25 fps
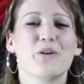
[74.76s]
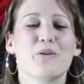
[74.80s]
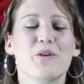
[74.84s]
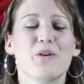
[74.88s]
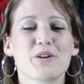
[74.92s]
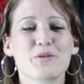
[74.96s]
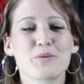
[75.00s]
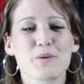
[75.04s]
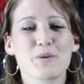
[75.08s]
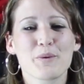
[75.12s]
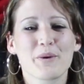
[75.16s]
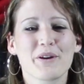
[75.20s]

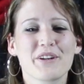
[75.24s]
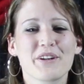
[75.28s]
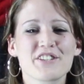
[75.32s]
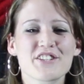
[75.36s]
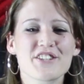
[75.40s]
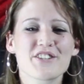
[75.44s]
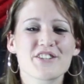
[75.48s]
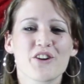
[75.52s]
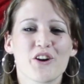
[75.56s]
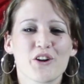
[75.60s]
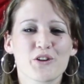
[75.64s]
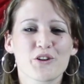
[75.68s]
What we want to
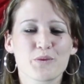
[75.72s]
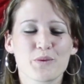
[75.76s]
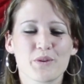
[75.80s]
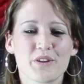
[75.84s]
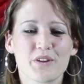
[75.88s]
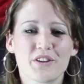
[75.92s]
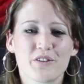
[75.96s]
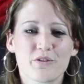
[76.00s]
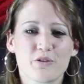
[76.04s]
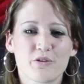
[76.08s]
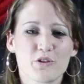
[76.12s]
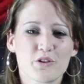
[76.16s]
start
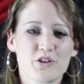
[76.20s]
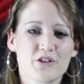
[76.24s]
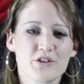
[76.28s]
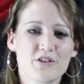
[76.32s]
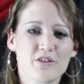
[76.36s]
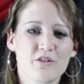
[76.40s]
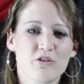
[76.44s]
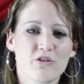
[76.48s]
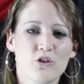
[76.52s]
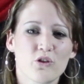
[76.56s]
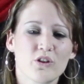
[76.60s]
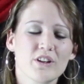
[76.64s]
with
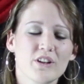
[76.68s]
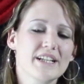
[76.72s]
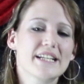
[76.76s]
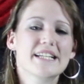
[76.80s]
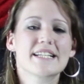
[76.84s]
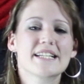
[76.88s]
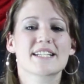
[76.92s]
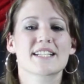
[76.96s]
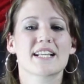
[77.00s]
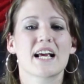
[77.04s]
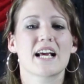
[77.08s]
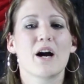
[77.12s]
first of all
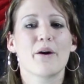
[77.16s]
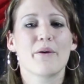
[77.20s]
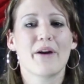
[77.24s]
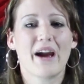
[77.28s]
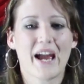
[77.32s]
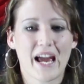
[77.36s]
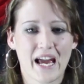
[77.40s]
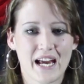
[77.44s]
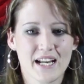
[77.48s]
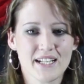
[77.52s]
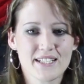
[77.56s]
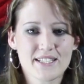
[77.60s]
is our
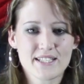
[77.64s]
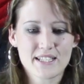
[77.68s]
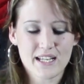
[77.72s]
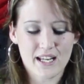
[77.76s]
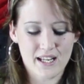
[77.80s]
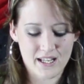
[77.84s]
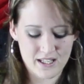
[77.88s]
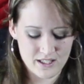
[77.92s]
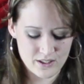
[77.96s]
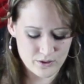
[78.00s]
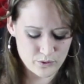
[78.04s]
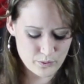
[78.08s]
hat,
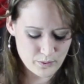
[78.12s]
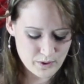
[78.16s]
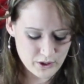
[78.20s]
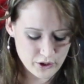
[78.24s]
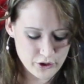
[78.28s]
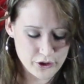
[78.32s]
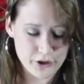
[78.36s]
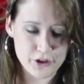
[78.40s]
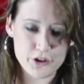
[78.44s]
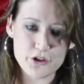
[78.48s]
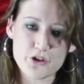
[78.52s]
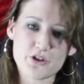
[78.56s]
and we're
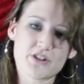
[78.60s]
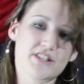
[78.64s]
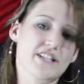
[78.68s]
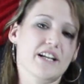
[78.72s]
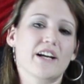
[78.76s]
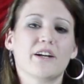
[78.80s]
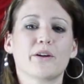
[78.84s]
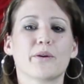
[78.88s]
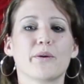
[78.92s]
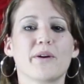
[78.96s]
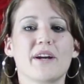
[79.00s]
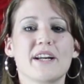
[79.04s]
going to
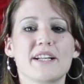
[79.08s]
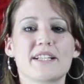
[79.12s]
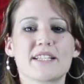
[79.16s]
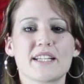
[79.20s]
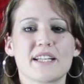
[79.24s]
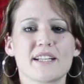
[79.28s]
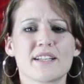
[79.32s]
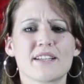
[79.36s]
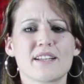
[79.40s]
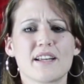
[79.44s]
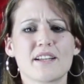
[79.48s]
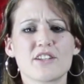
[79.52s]
decorate
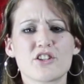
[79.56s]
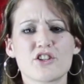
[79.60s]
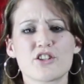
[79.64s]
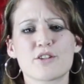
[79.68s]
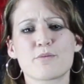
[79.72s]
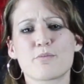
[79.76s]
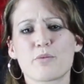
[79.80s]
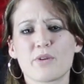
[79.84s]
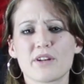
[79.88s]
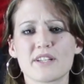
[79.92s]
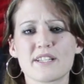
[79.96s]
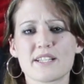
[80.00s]
it and
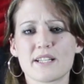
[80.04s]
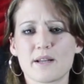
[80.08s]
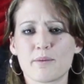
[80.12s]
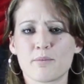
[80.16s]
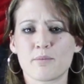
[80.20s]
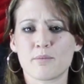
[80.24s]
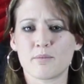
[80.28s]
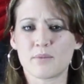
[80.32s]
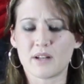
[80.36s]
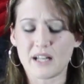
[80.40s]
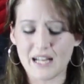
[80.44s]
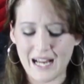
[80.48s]
just bring
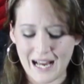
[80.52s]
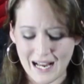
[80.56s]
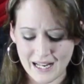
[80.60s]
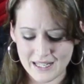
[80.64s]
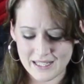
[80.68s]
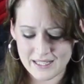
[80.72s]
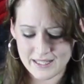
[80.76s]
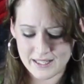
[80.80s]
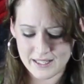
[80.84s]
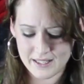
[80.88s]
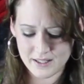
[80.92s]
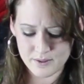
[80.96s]
some
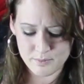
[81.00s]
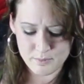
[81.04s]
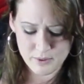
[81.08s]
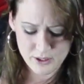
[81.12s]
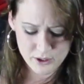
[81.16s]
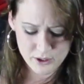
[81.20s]
color in,